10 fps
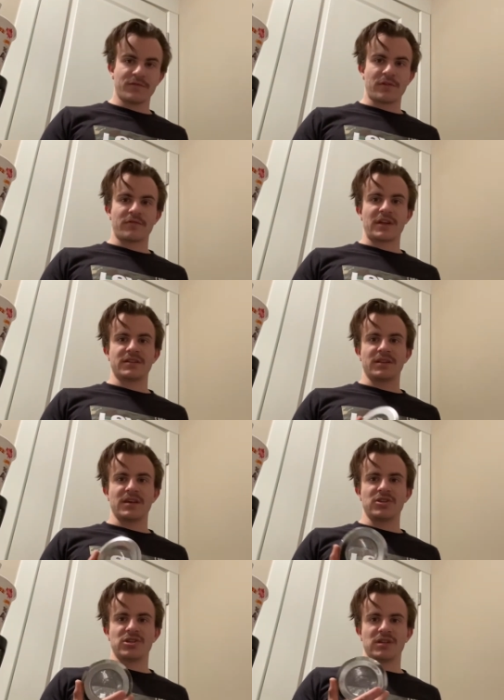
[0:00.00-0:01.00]
for
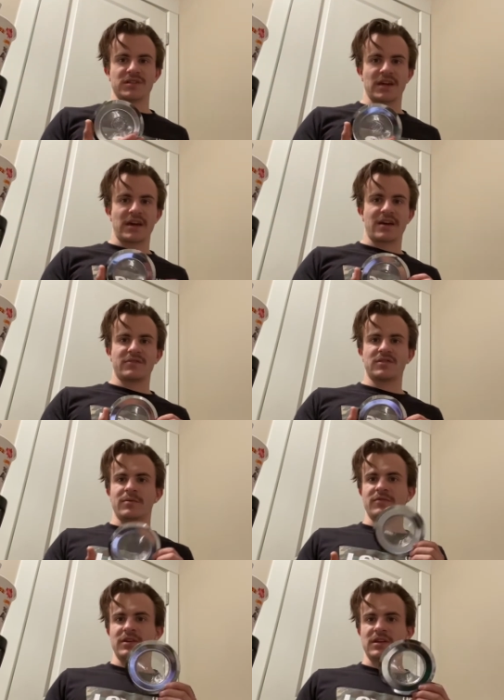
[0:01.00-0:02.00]
ventilation is I have
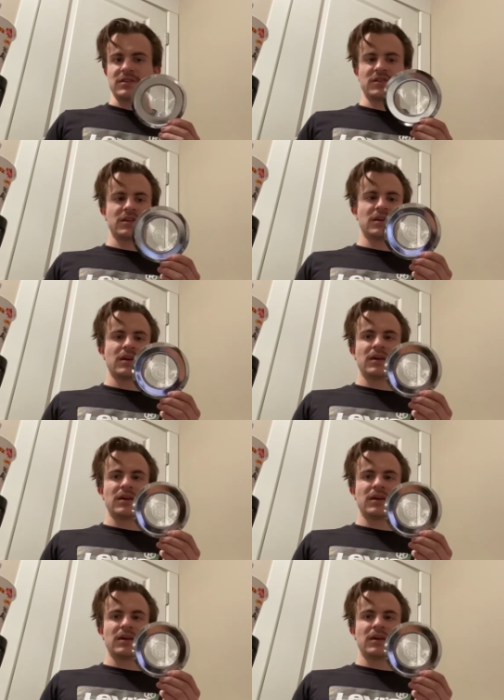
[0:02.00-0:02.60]
some of these